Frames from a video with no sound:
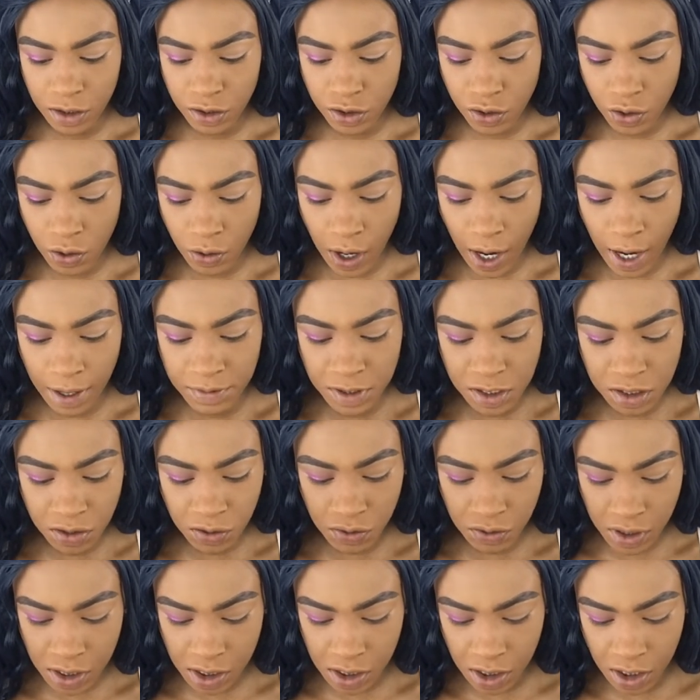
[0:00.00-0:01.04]
So I'm just
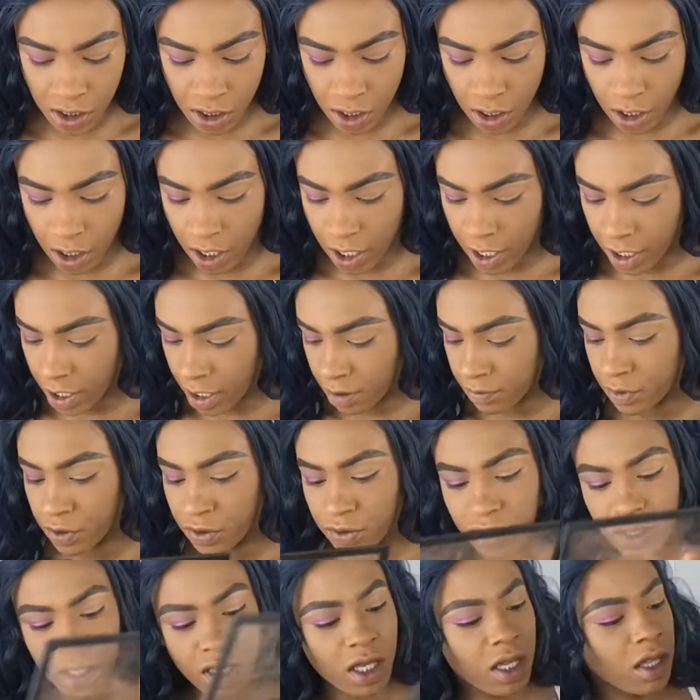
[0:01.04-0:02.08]
going in here and I'm
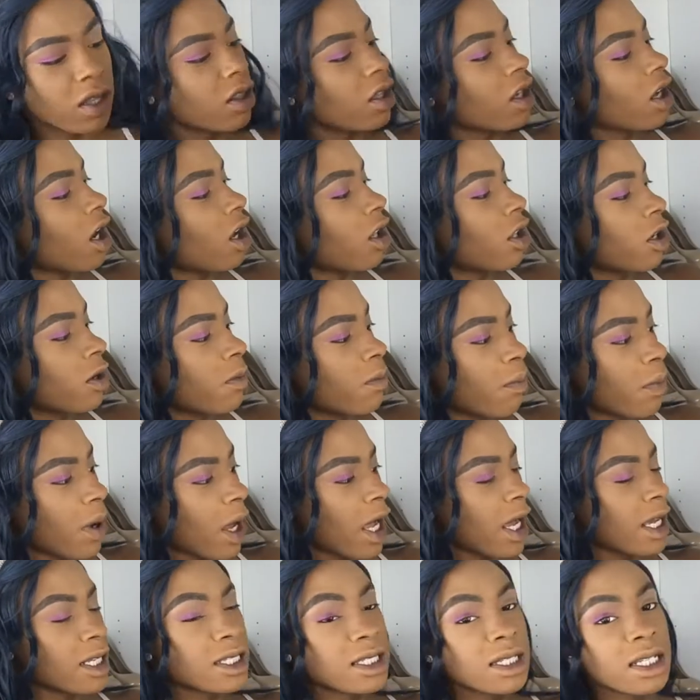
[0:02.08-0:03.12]
using the color
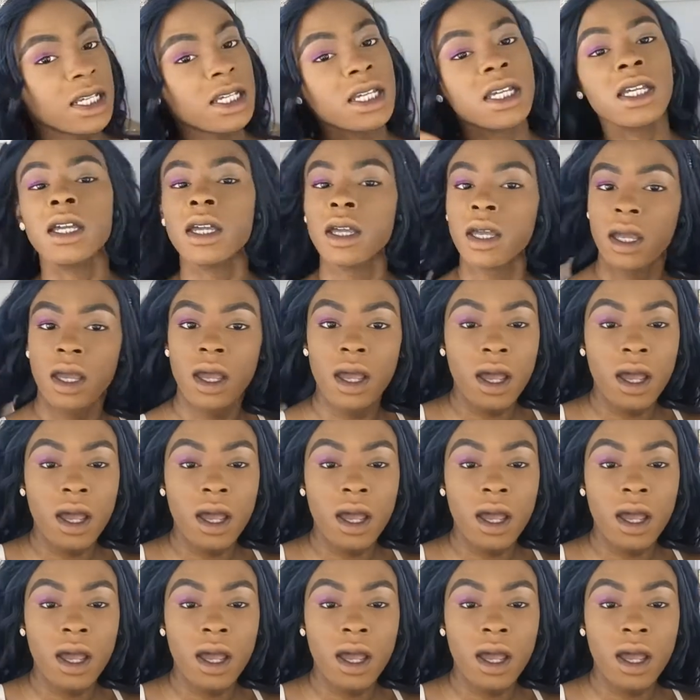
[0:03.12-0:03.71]
Bossy.